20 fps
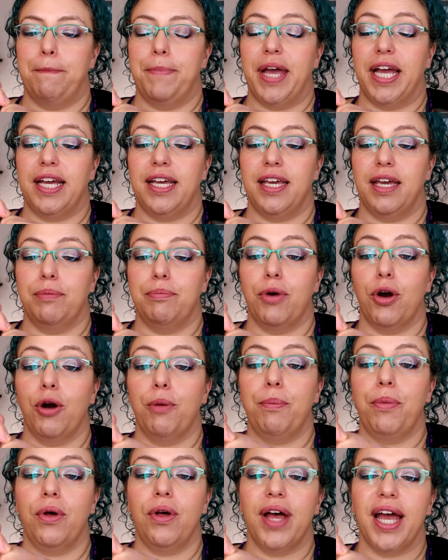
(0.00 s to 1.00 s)
pinky
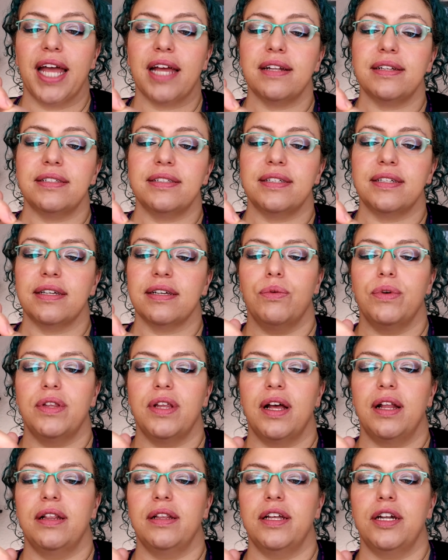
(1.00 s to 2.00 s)
purple hint
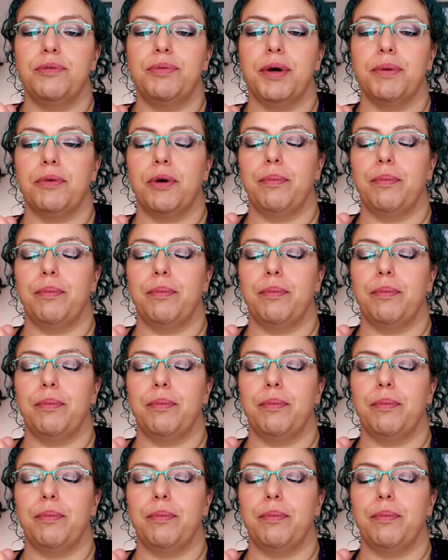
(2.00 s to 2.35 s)
with a little bit